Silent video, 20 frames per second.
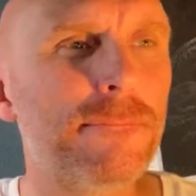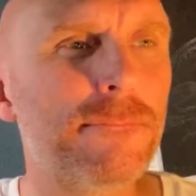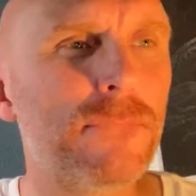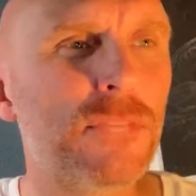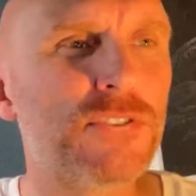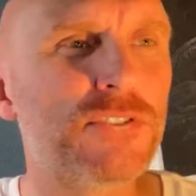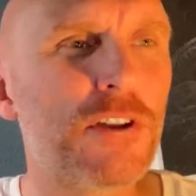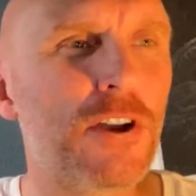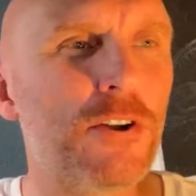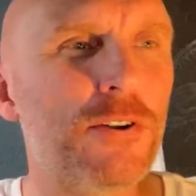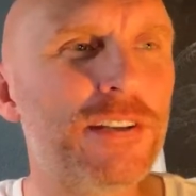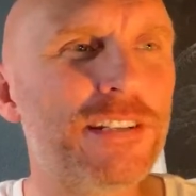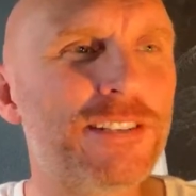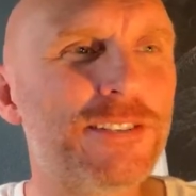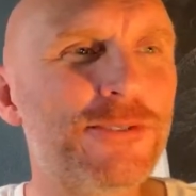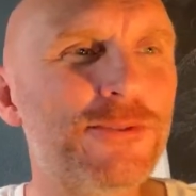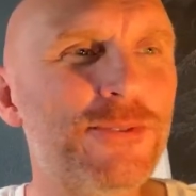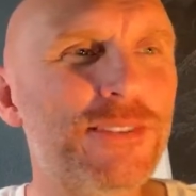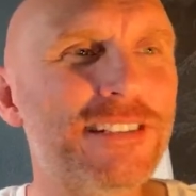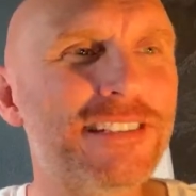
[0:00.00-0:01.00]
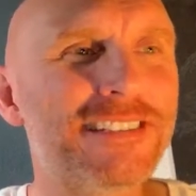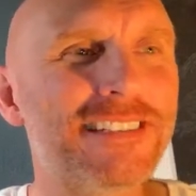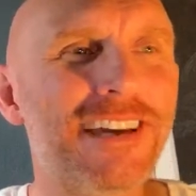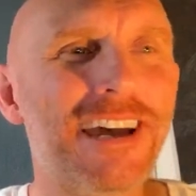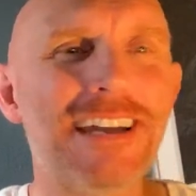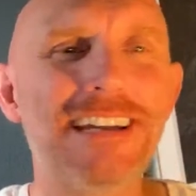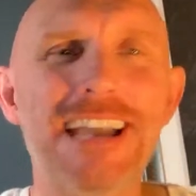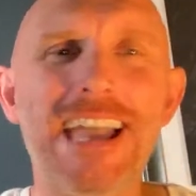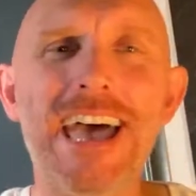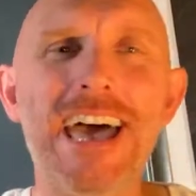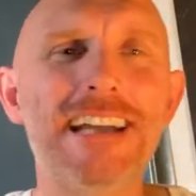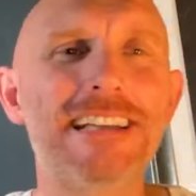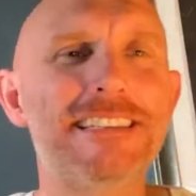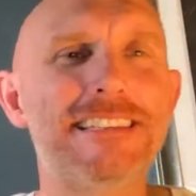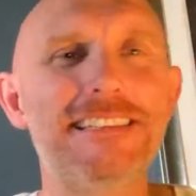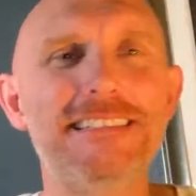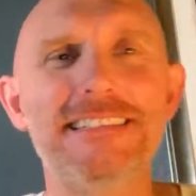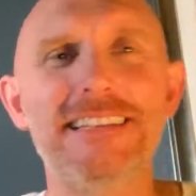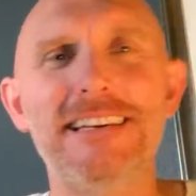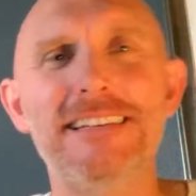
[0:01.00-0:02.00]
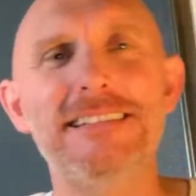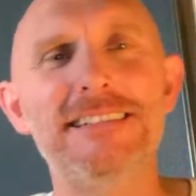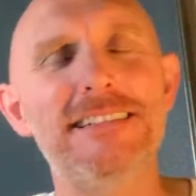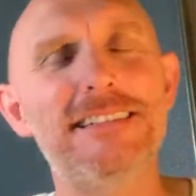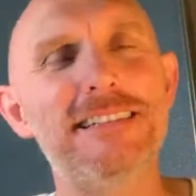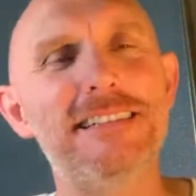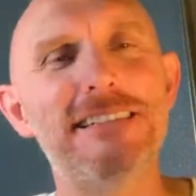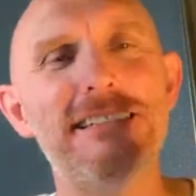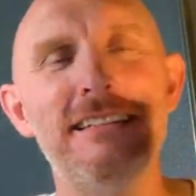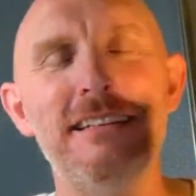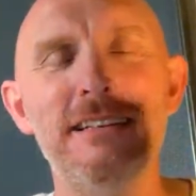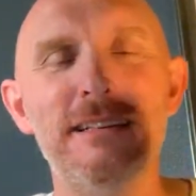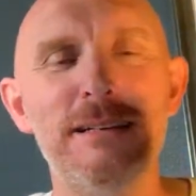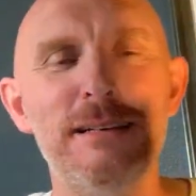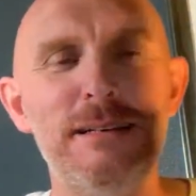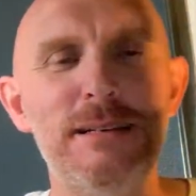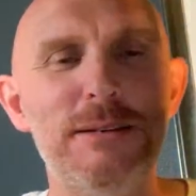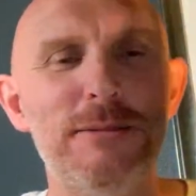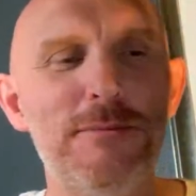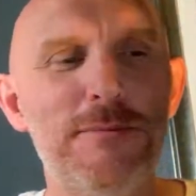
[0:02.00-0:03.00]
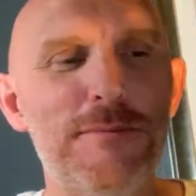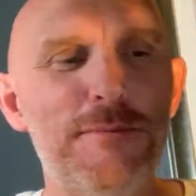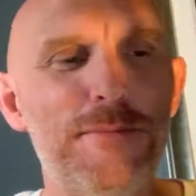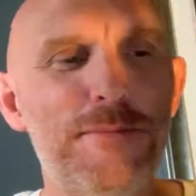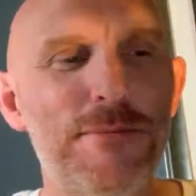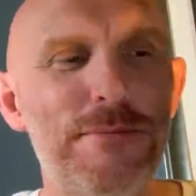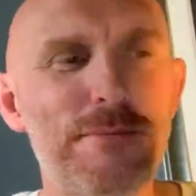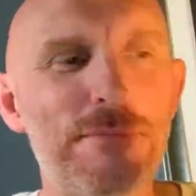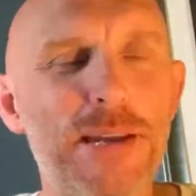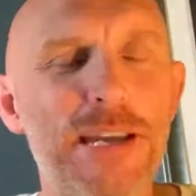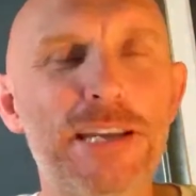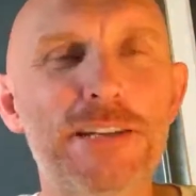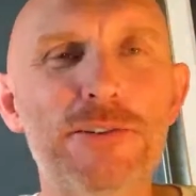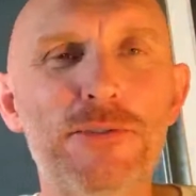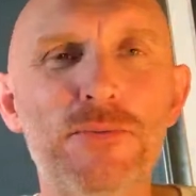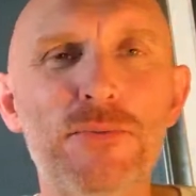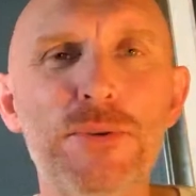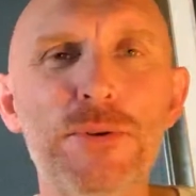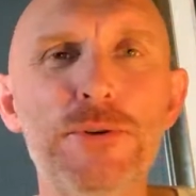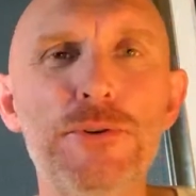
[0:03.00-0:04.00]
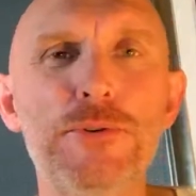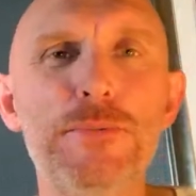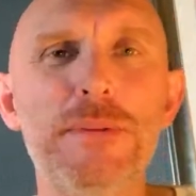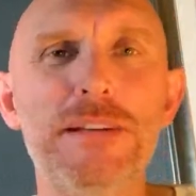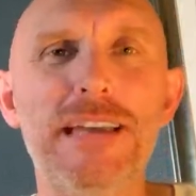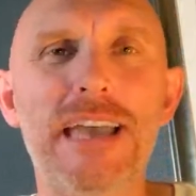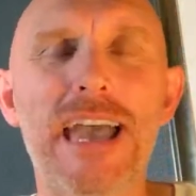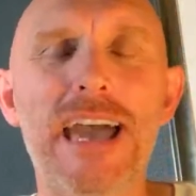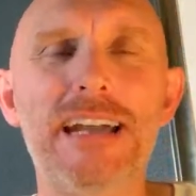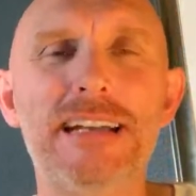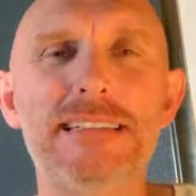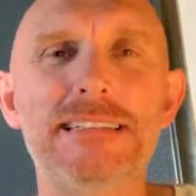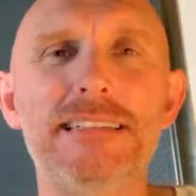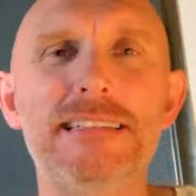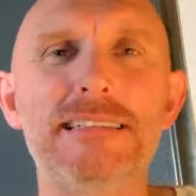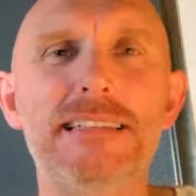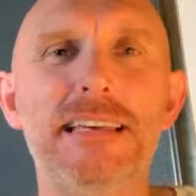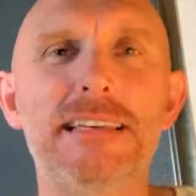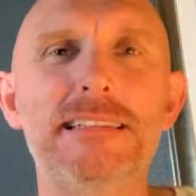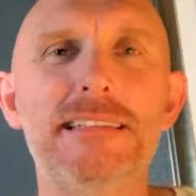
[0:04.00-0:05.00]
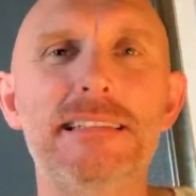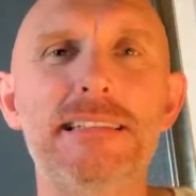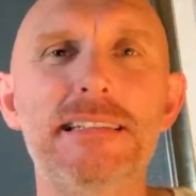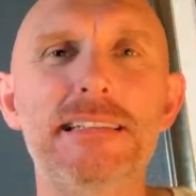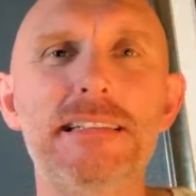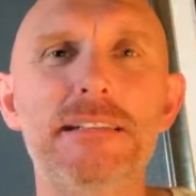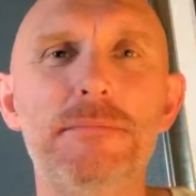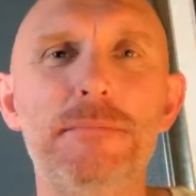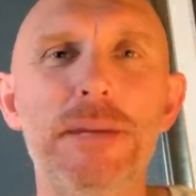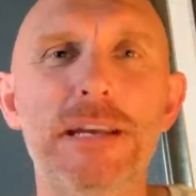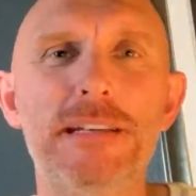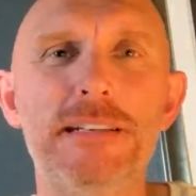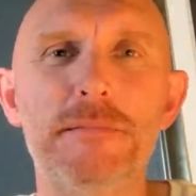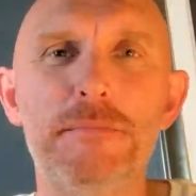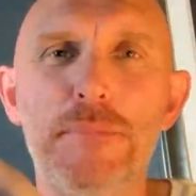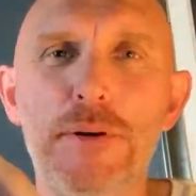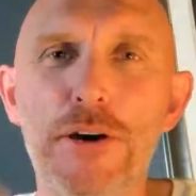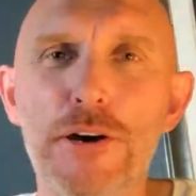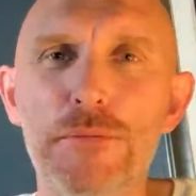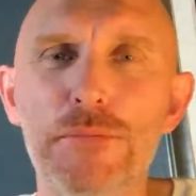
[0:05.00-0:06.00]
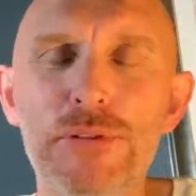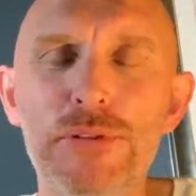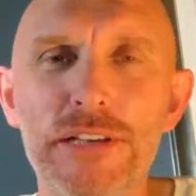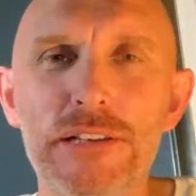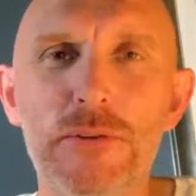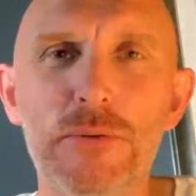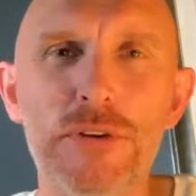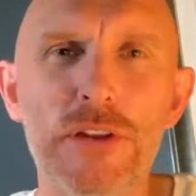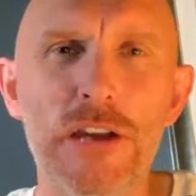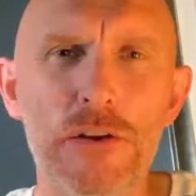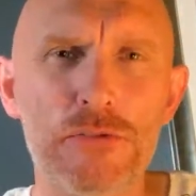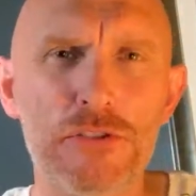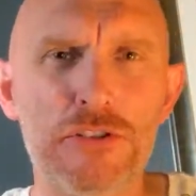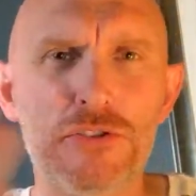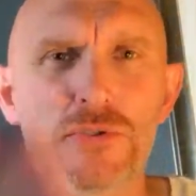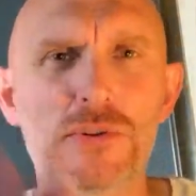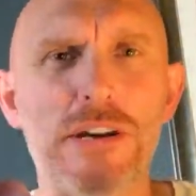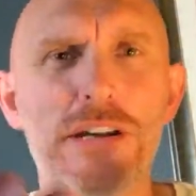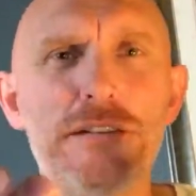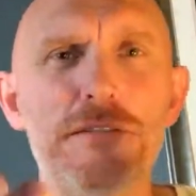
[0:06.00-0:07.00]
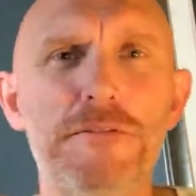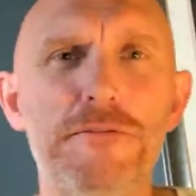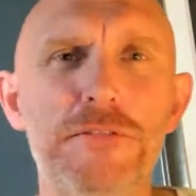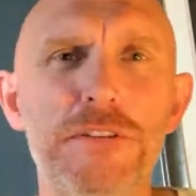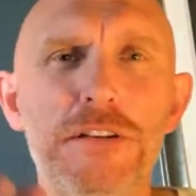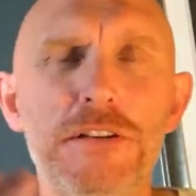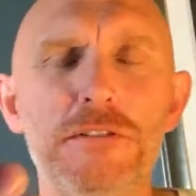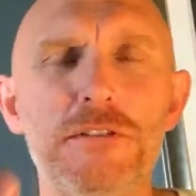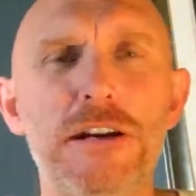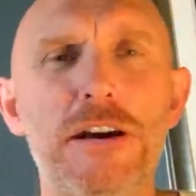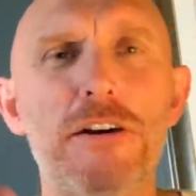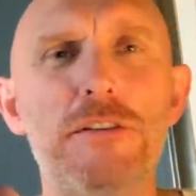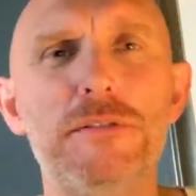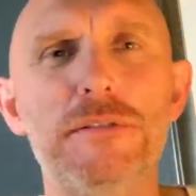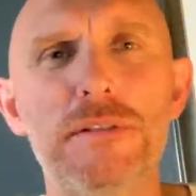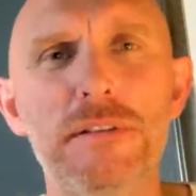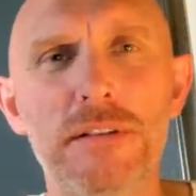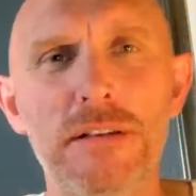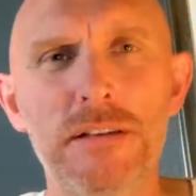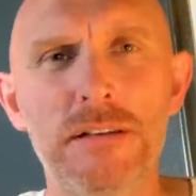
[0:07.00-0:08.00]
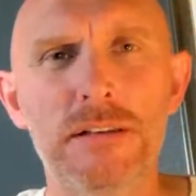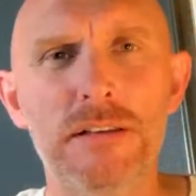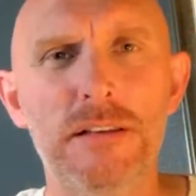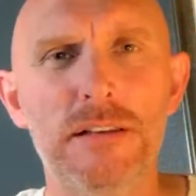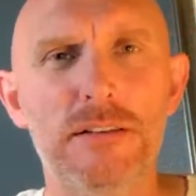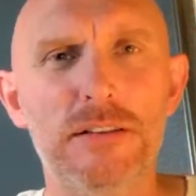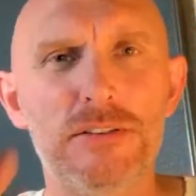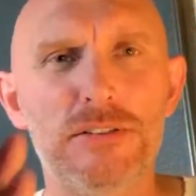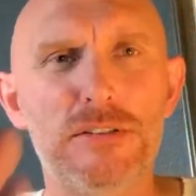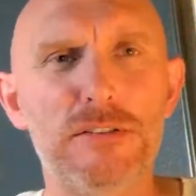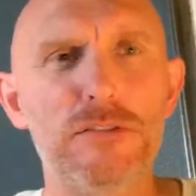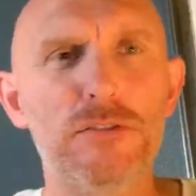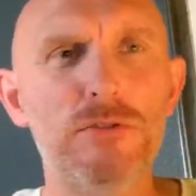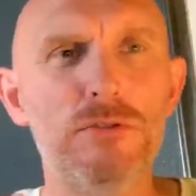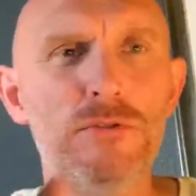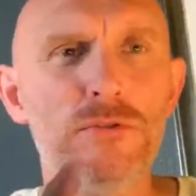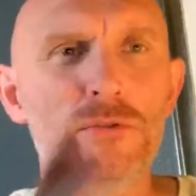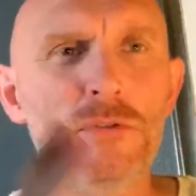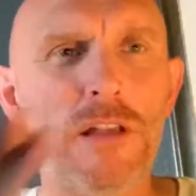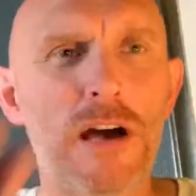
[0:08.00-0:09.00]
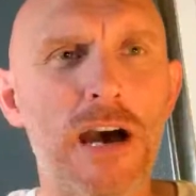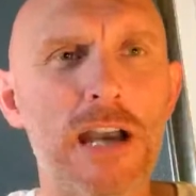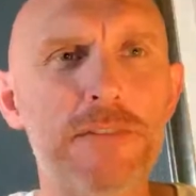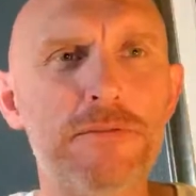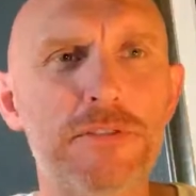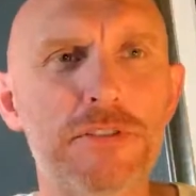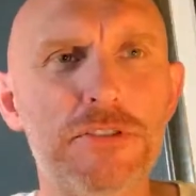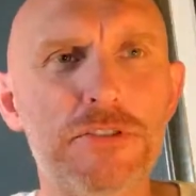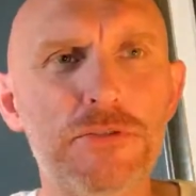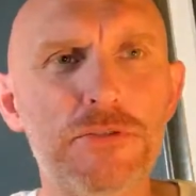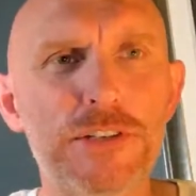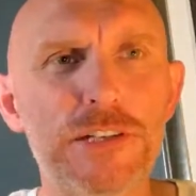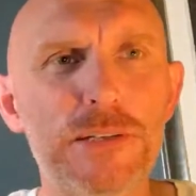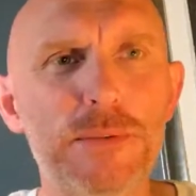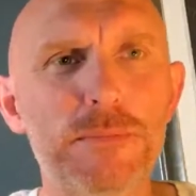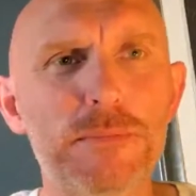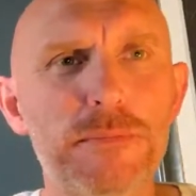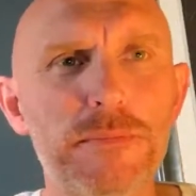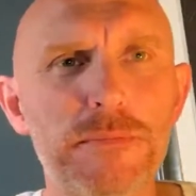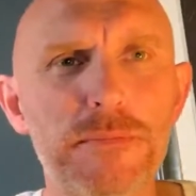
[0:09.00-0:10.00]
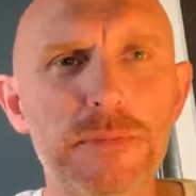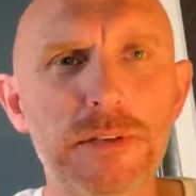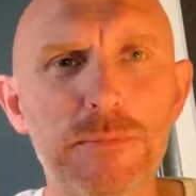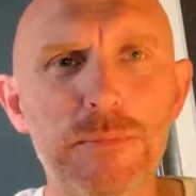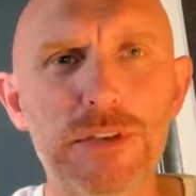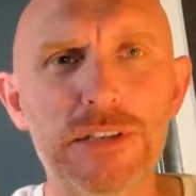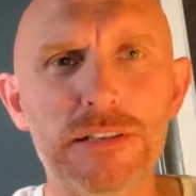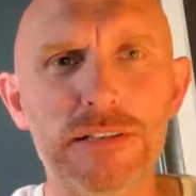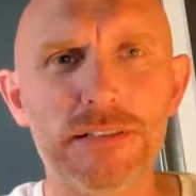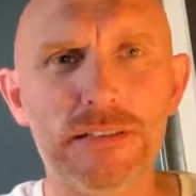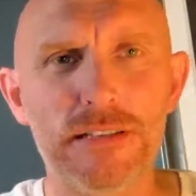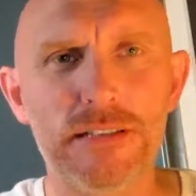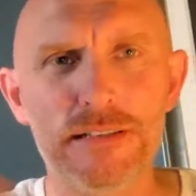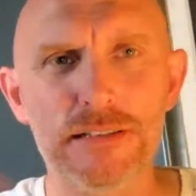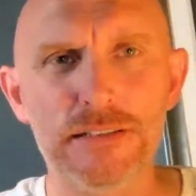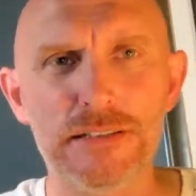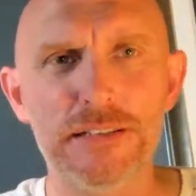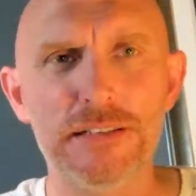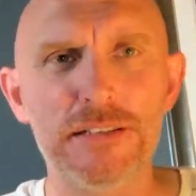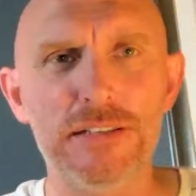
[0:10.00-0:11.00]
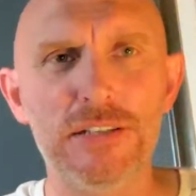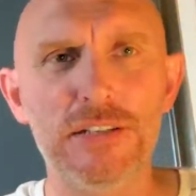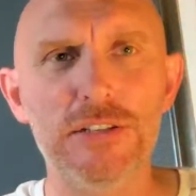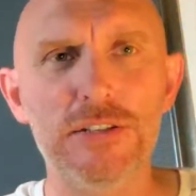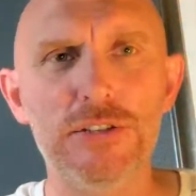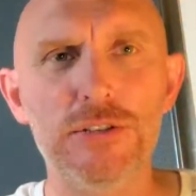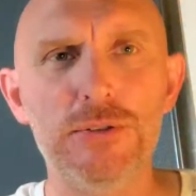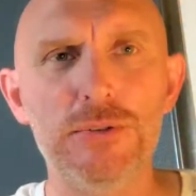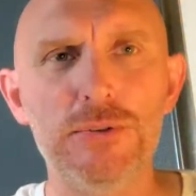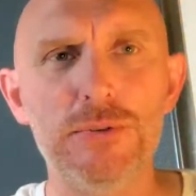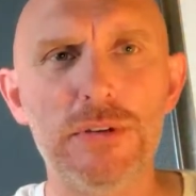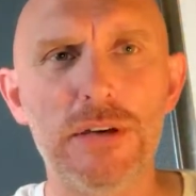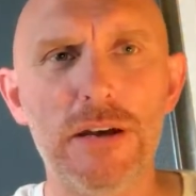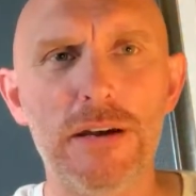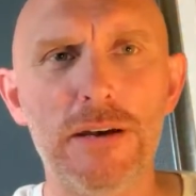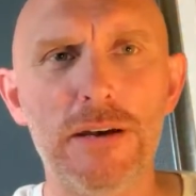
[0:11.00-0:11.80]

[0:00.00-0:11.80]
Sorry, Teresa, I accidentally made a room and accidentally made it public when I was trying to figure out this new live stream because they discontinued